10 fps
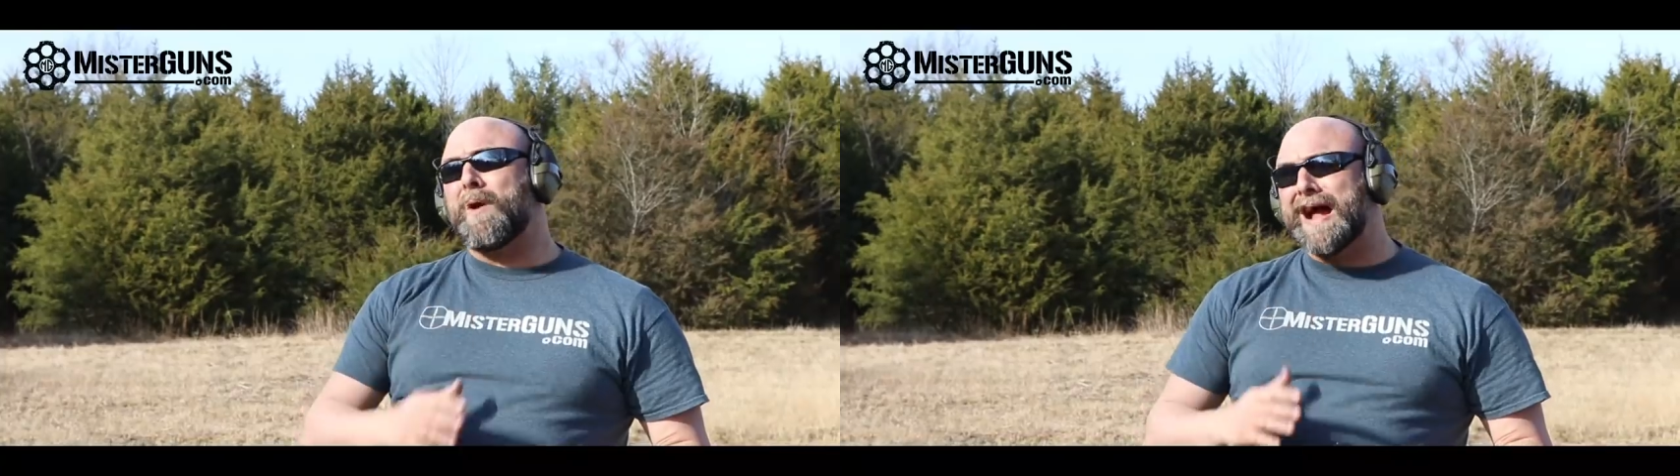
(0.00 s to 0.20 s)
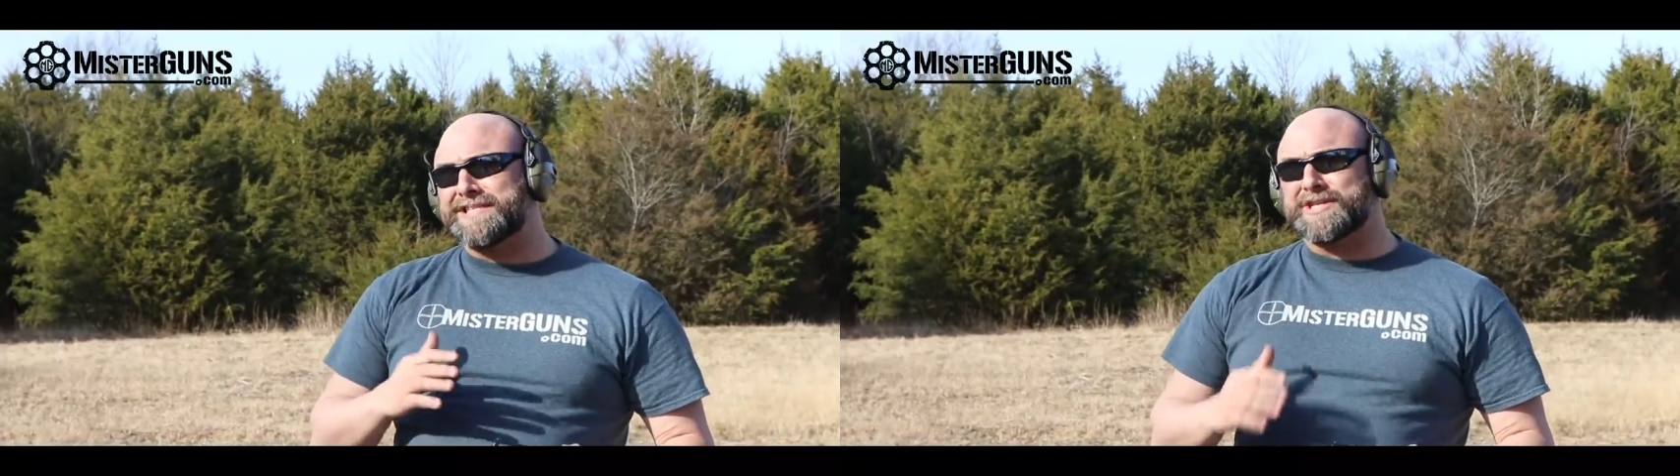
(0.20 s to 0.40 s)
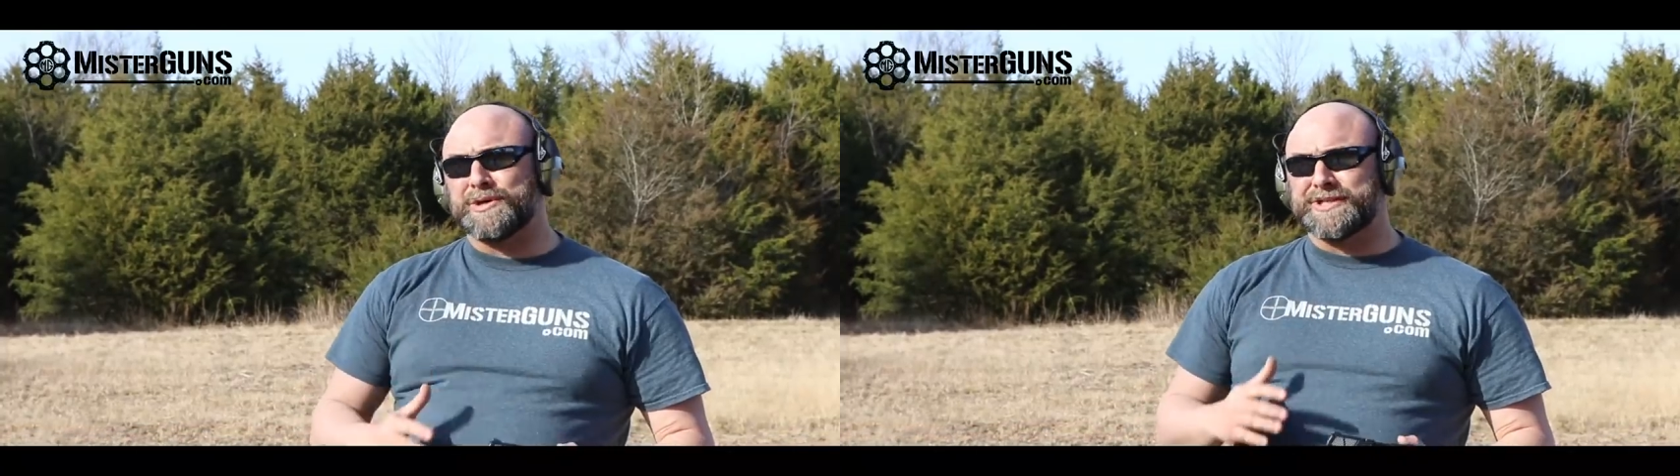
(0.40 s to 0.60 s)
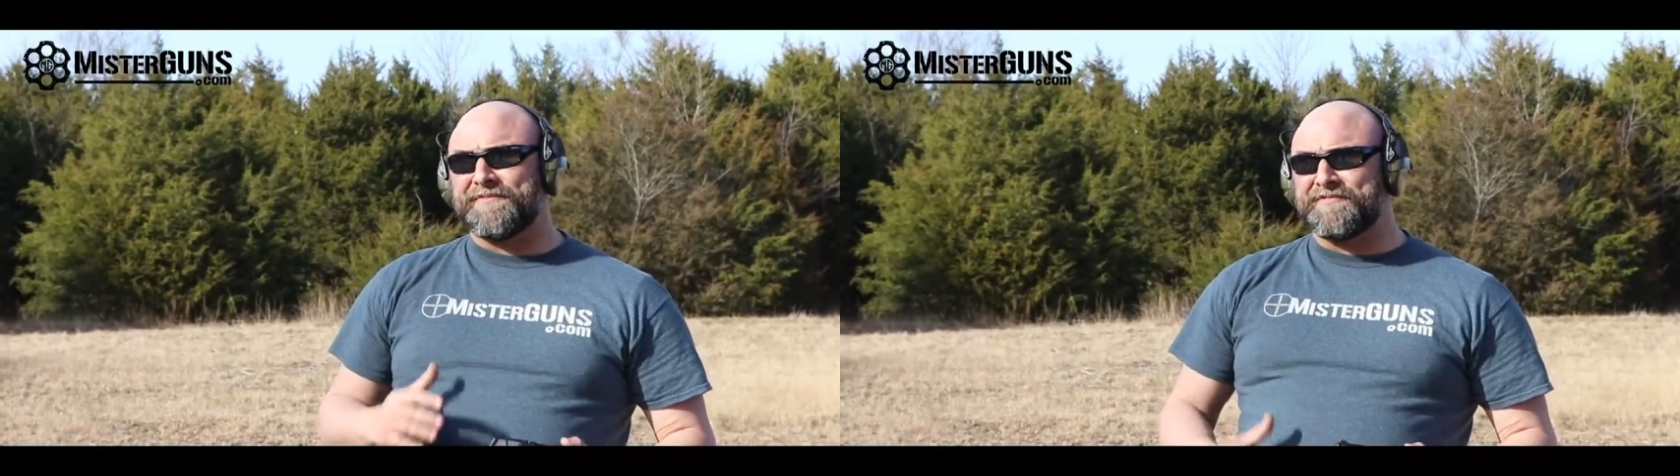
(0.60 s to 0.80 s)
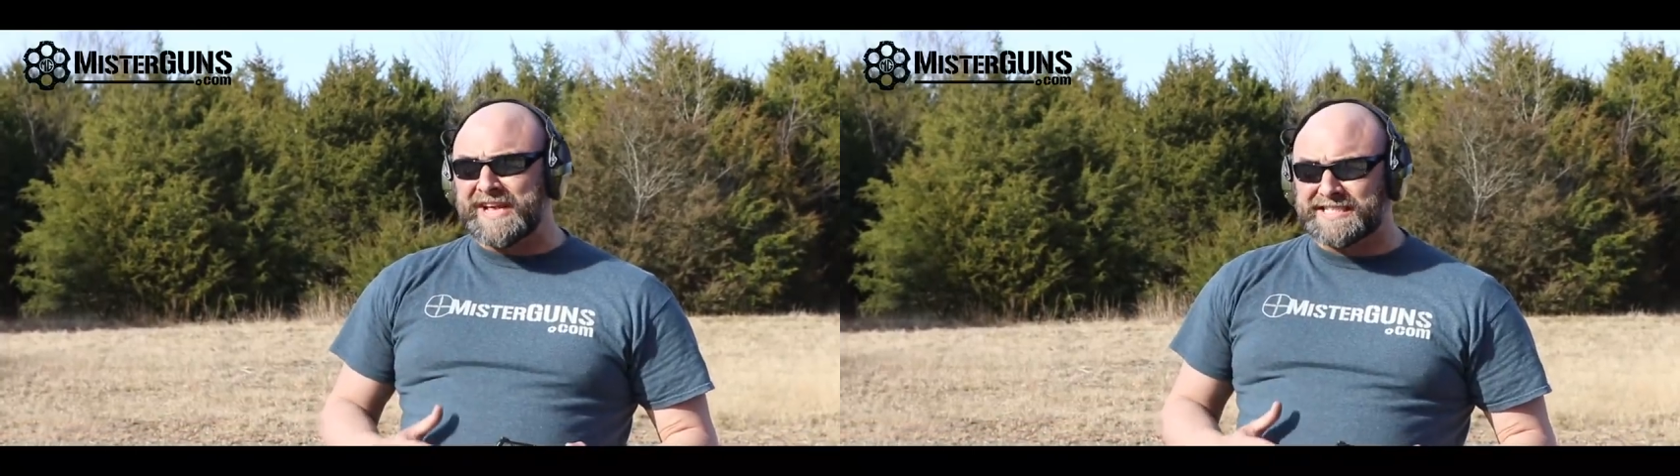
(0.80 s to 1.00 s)
a practical
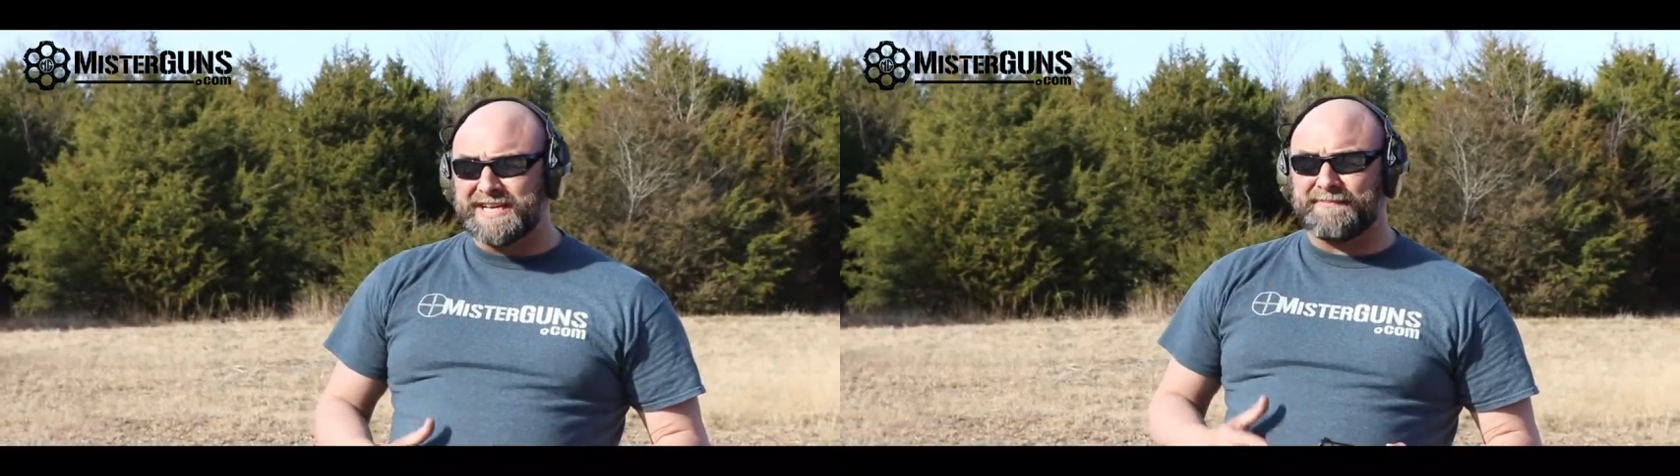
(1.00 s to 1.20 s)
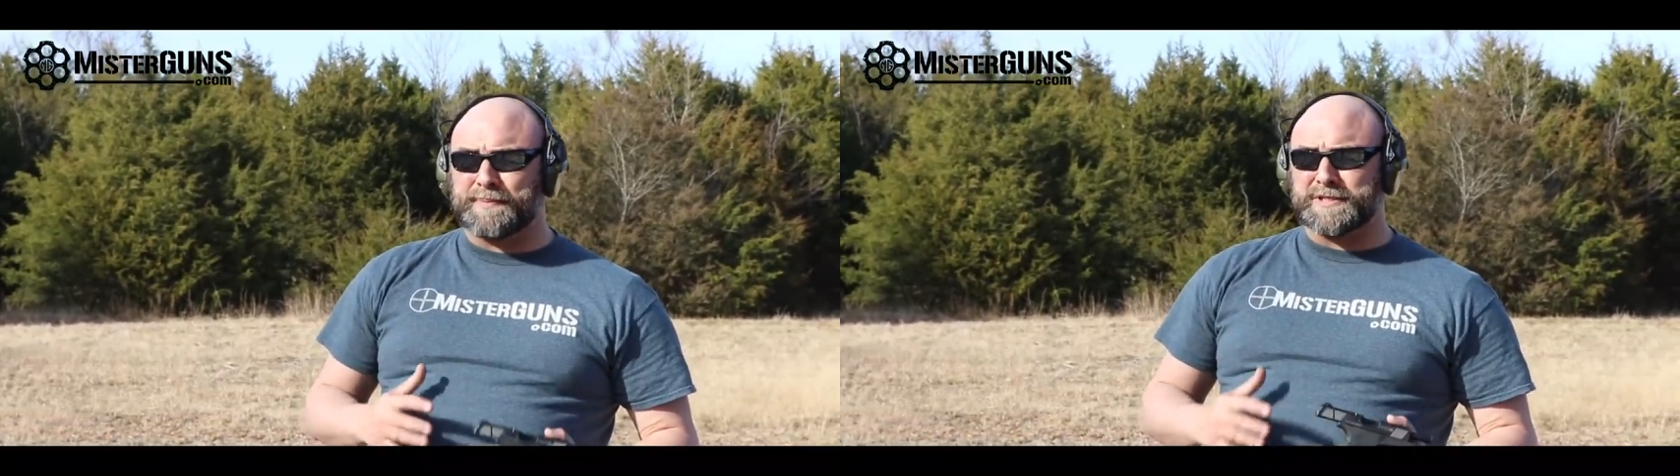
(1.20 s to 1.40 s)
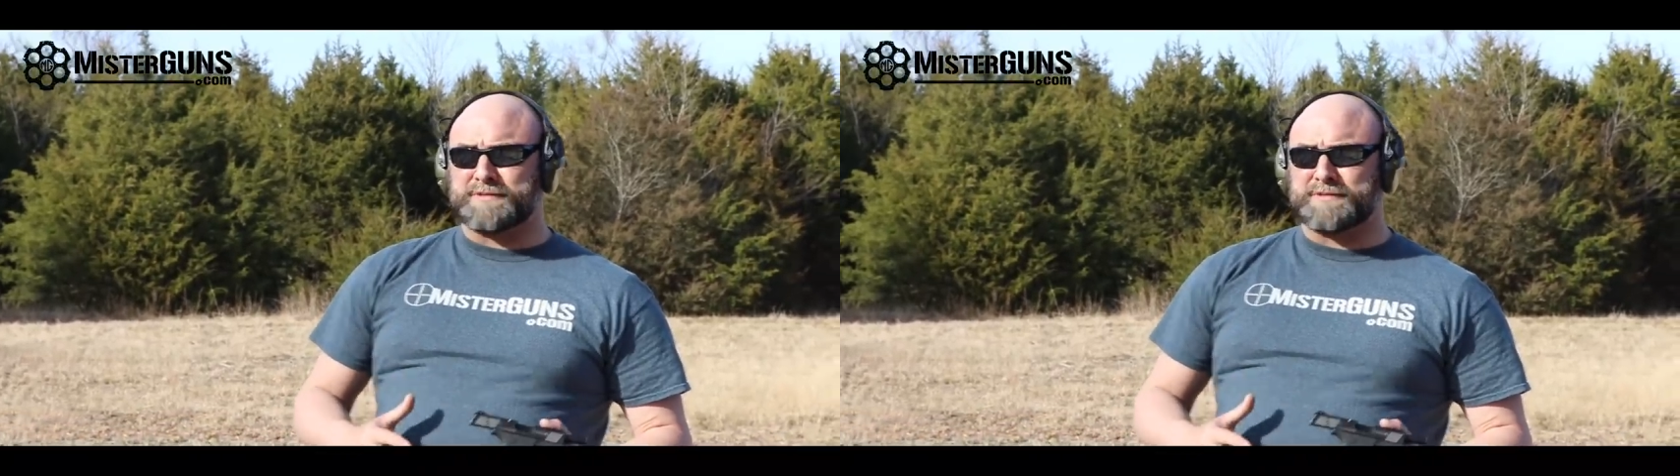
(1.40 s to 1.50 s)
defensive